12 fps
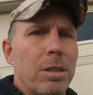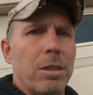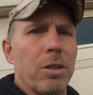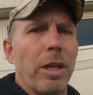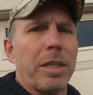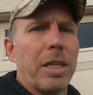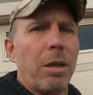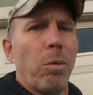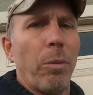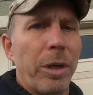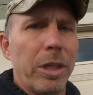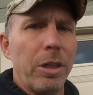So like I said,
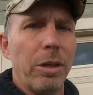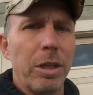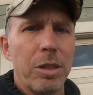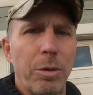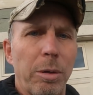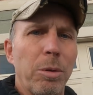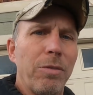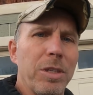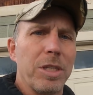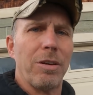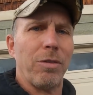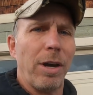what we were doing is we were moving
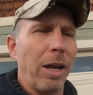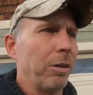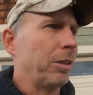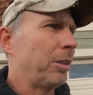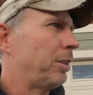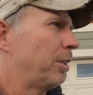stuff around.